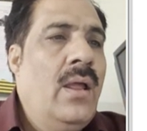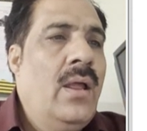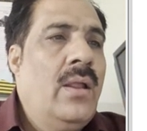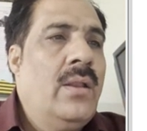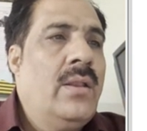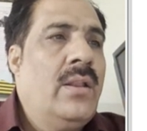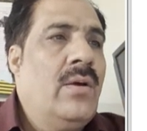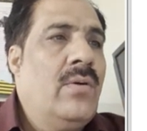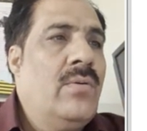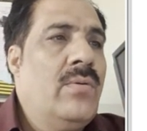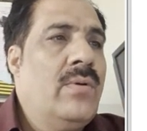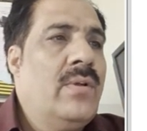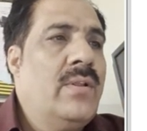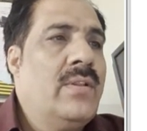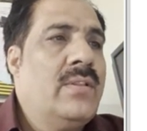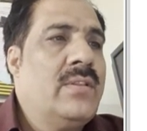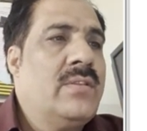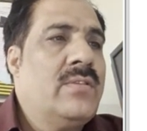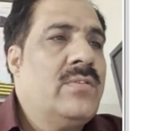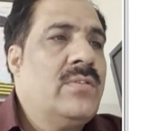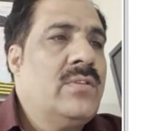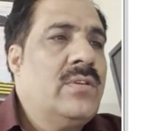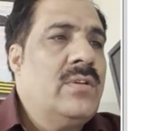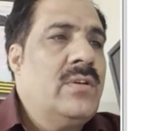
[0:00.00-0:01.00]
Now
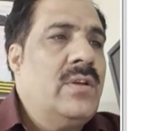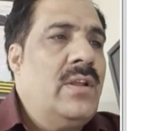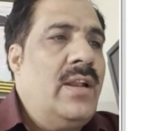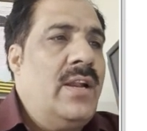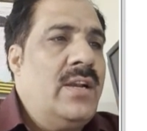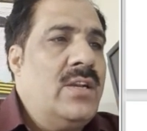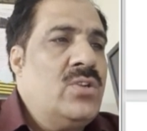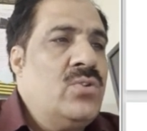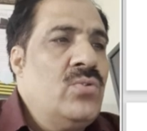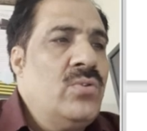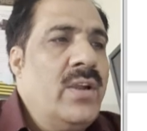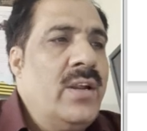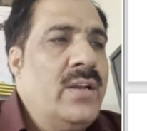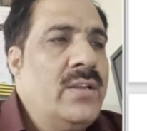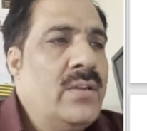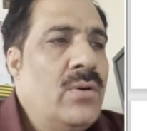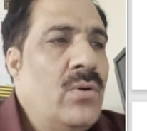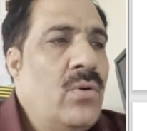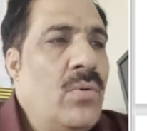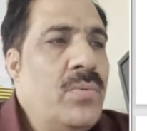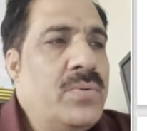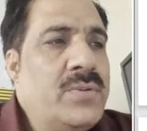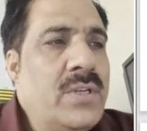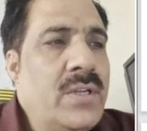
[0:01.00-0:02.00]
let's look at
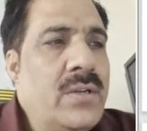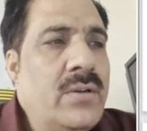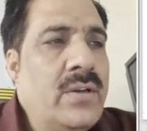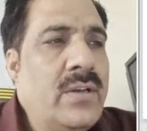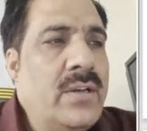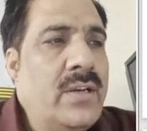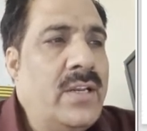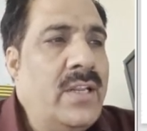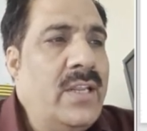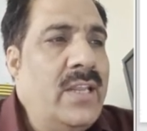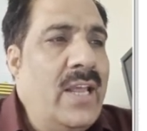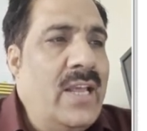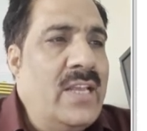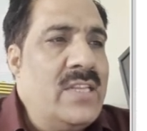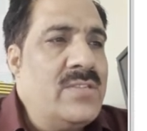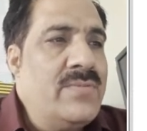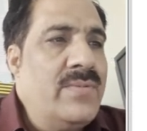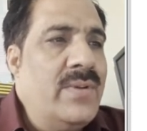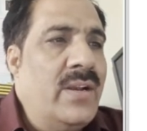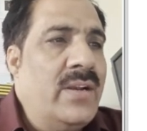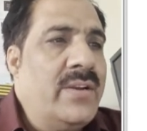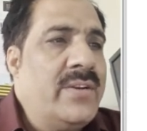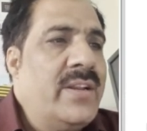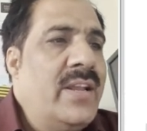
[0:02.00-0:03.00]
the option D as
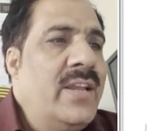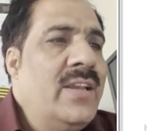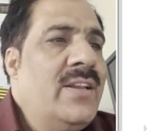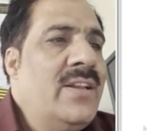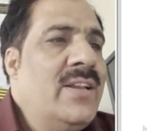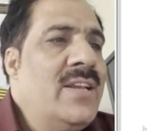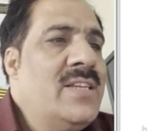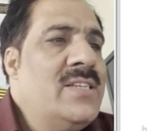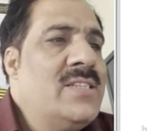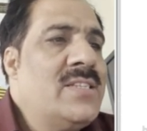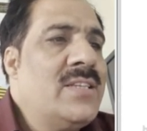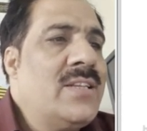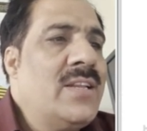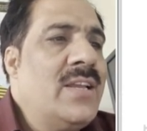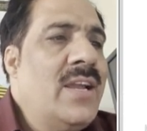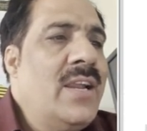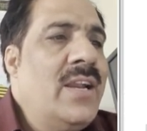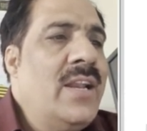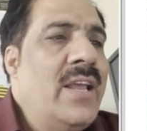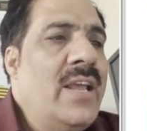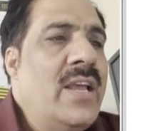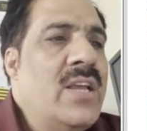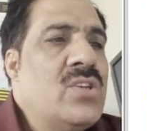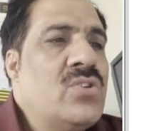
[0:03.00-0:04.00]
well.
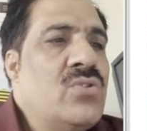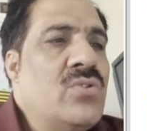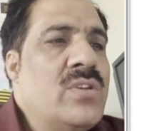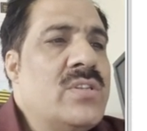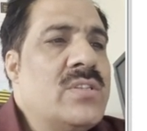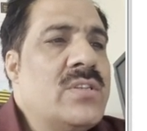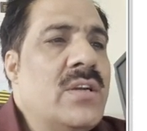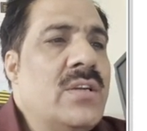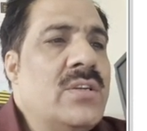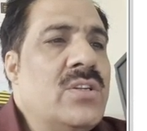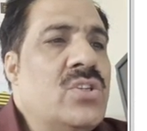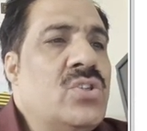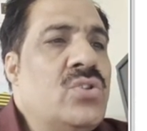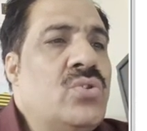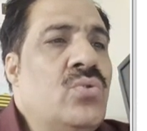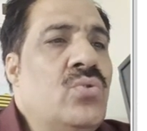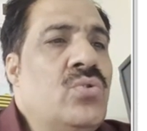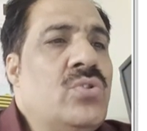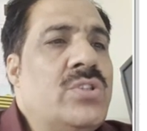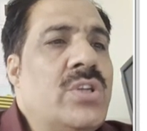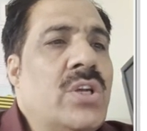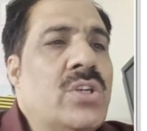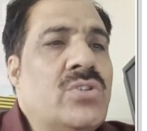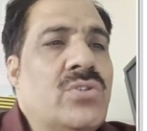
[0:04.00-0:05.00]
Triglyceride SOS contains 2
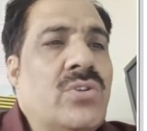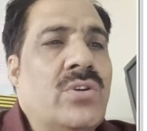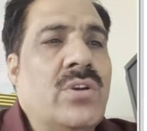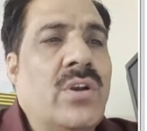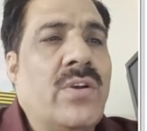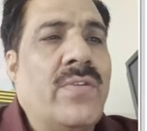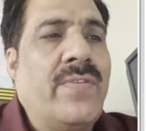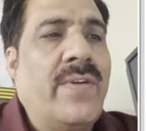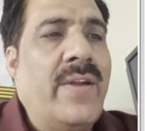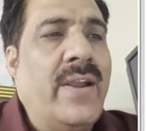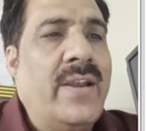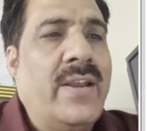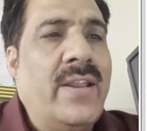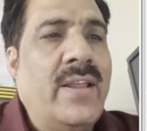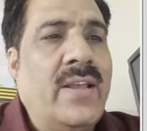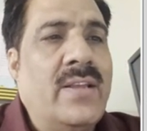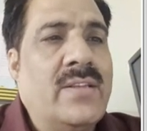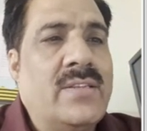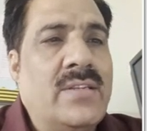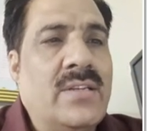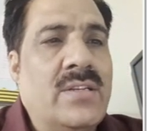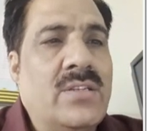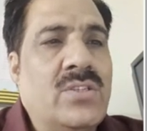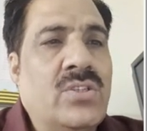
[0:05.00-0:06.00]
saturated fatty
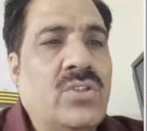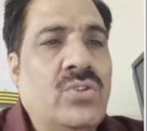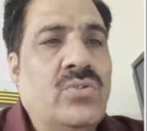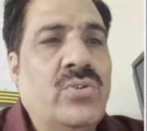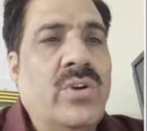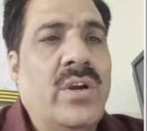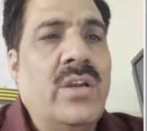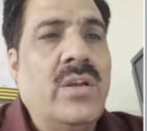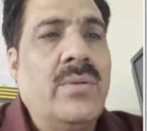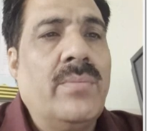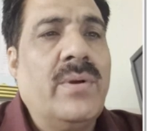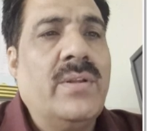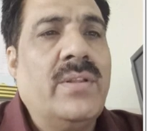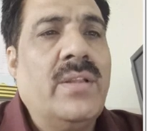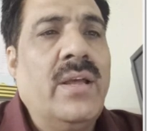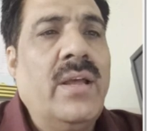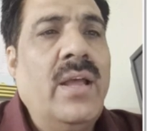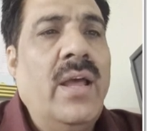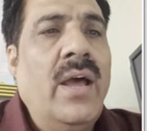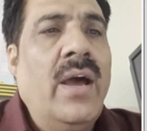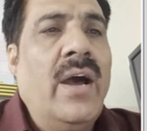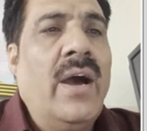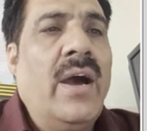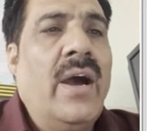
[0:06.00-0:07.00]
acids joined by the
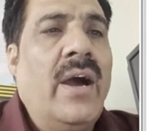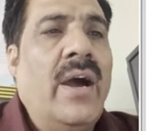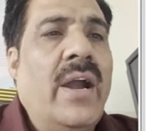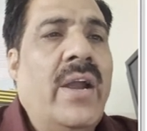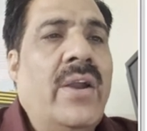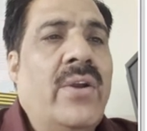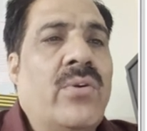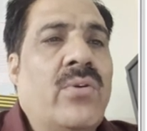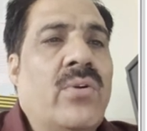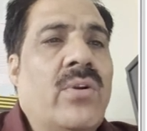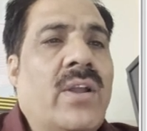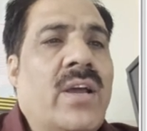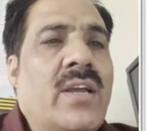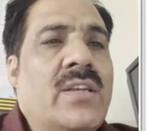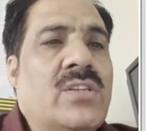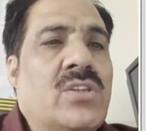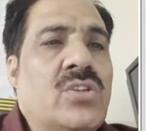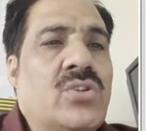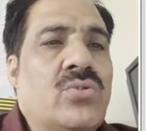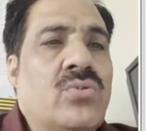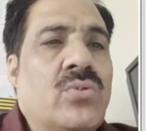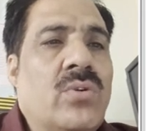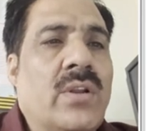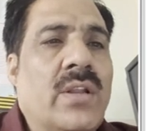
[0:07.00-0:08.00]

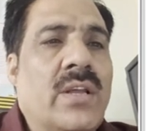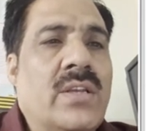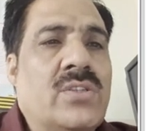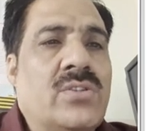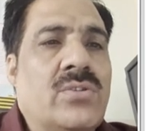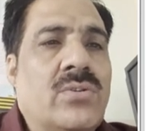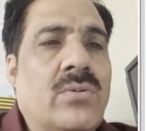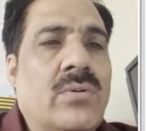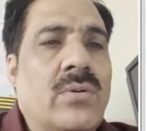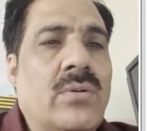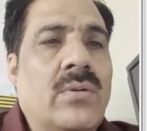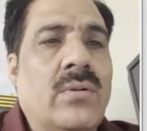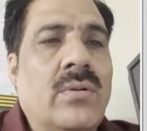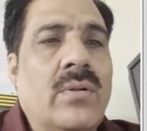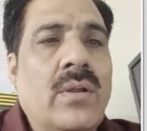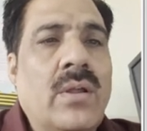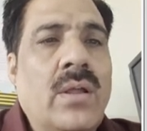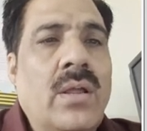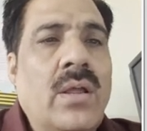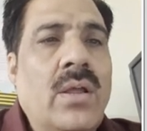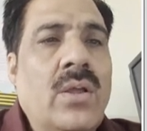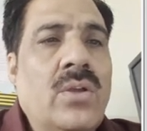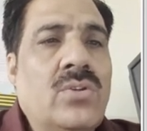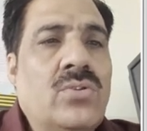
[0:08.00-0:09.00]
hydrolysis to glycerol.
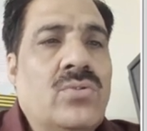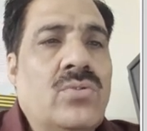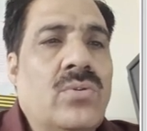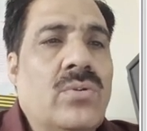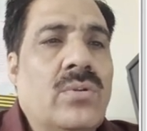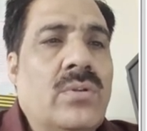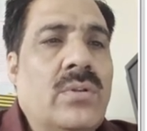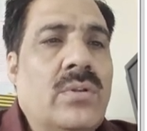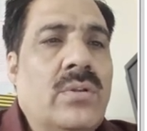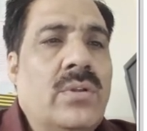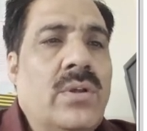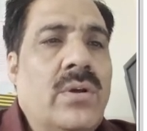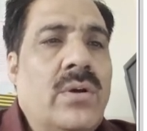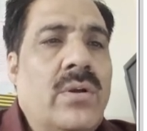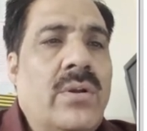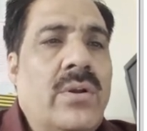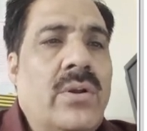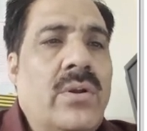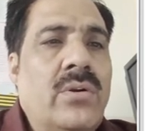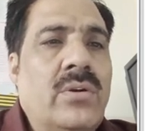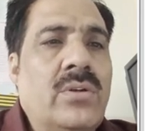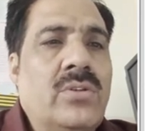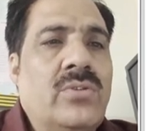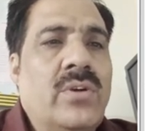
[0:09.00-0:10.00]
So they are
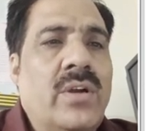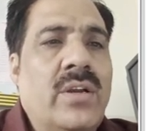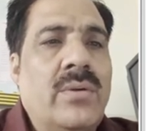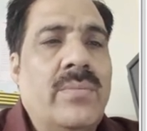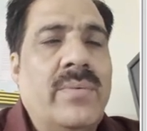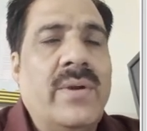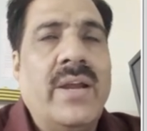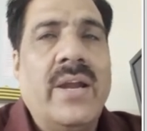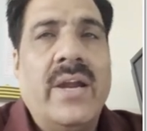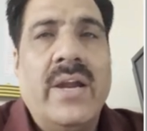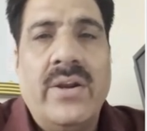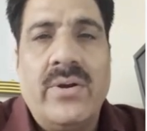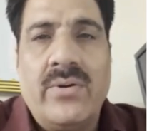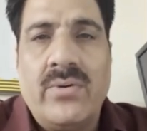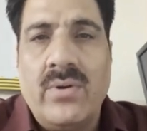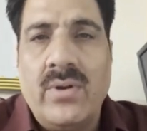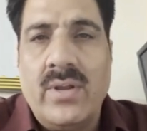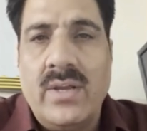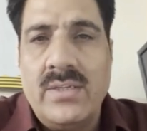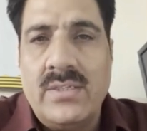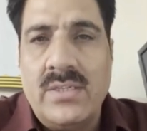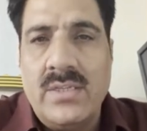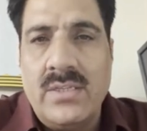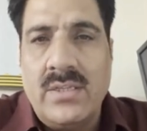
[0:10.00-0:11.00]
not joined by
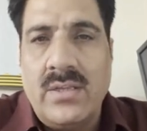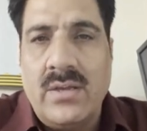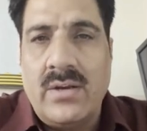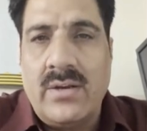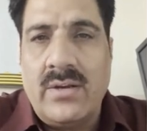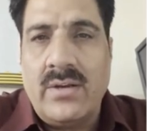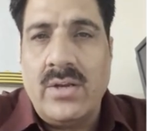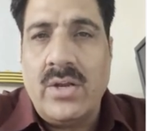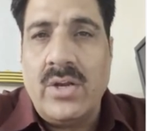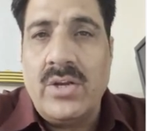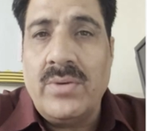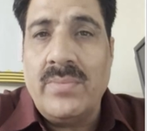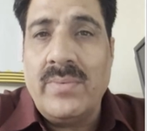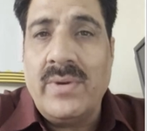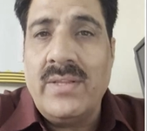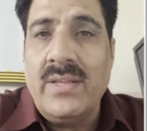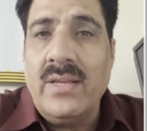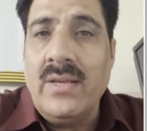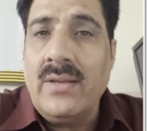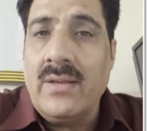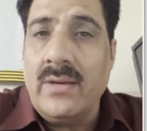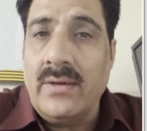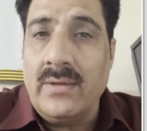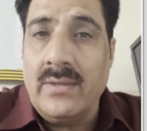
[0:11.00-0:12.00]
hydrolysis, they are joined by
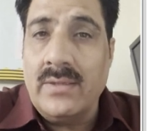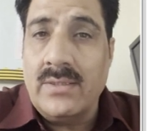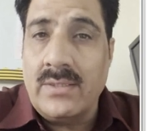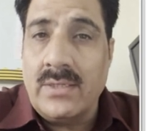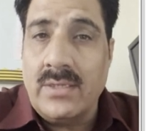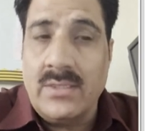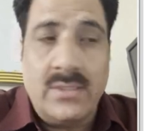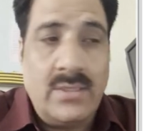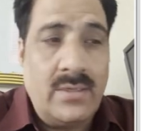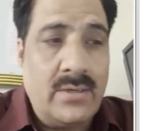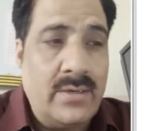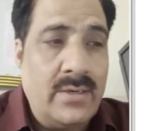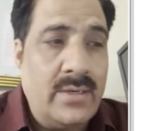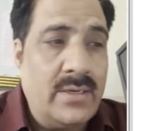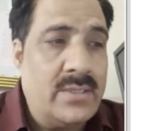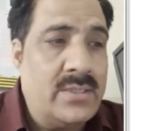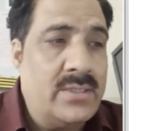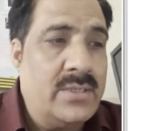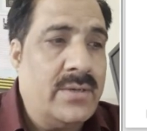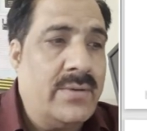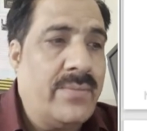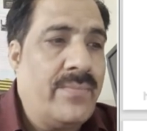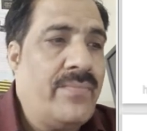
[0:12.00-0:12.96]
the condensation reaction.